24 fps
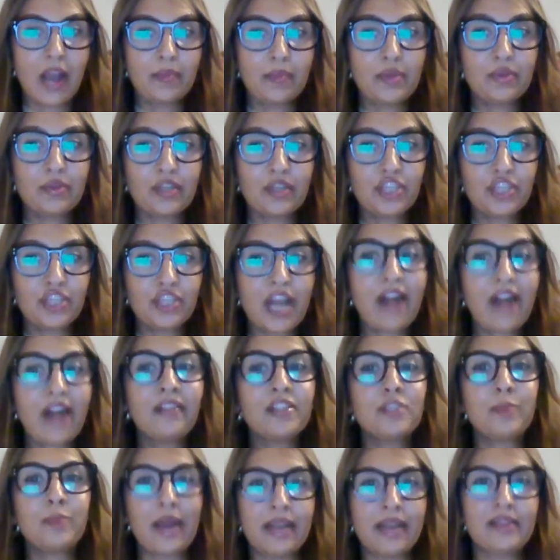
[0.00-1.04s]
you can
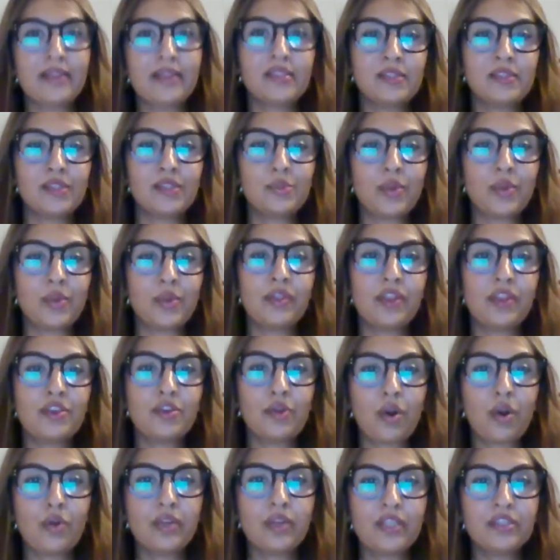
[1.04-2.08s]
challenge biases within
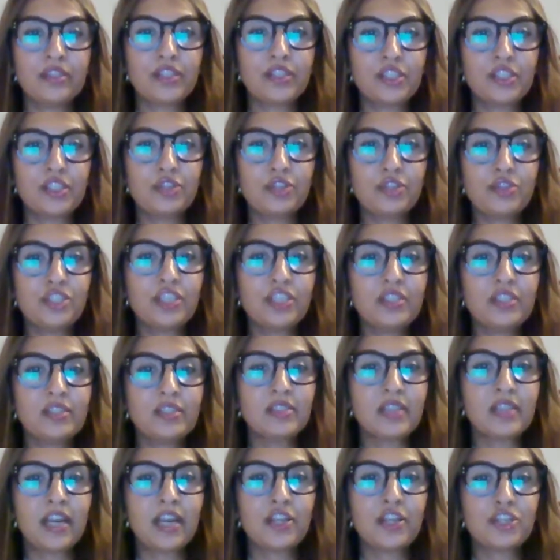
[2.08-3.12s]
your own
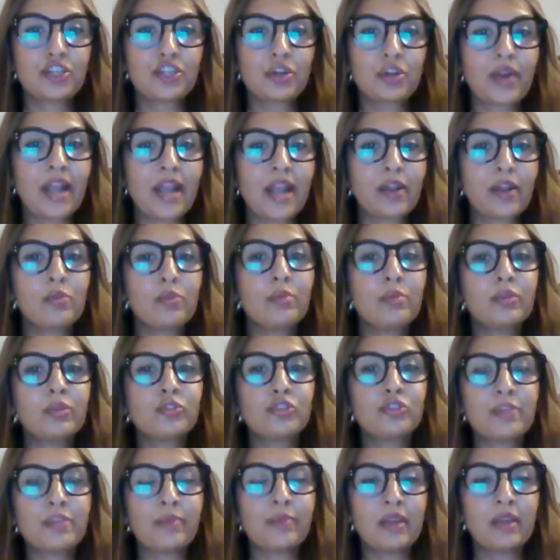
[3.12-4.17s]
institutions and ensure equitable
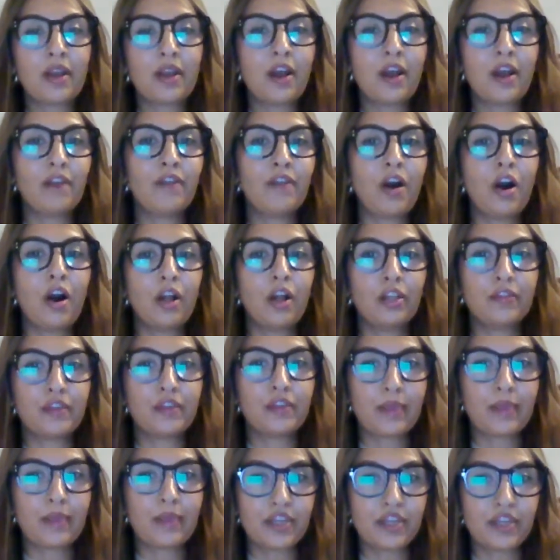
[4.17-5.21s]
treatment of all of
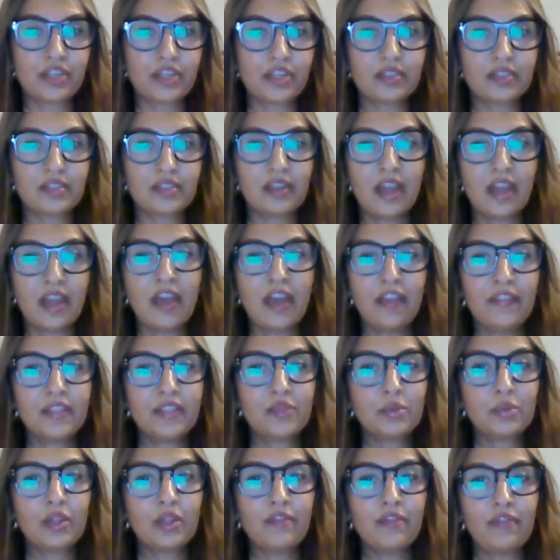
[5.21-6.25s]
your patients.
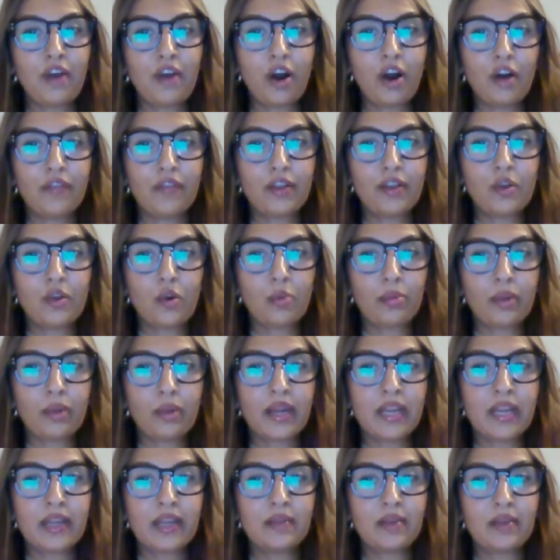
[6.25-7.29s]
This will involve
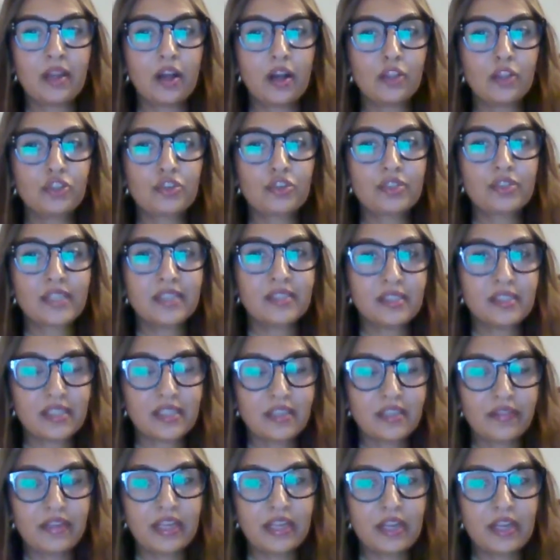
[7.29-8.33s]
incorporating cultural
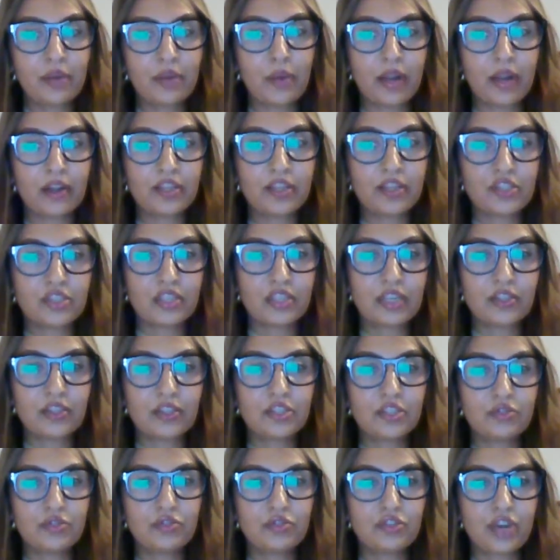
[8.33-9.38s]
sensitivity and awareness
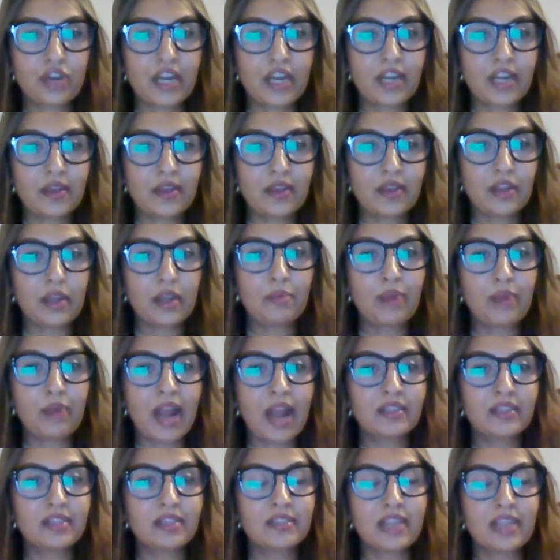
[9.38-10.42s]
into training,
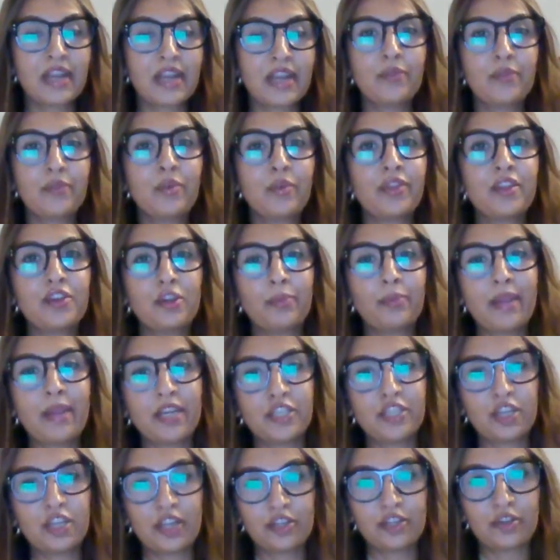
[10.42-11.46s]
practice, and within your
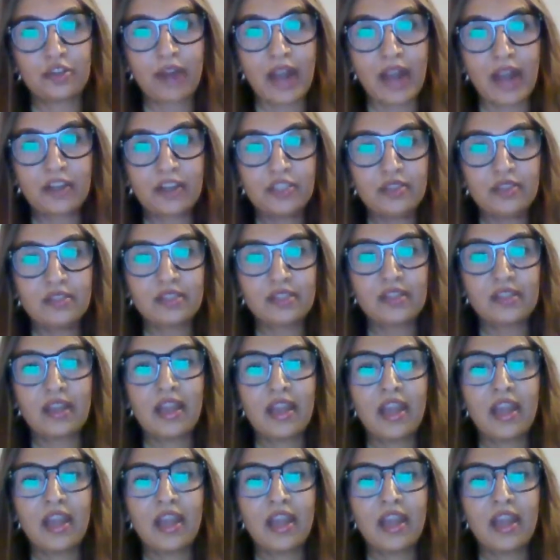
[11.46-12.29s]
patient interactions.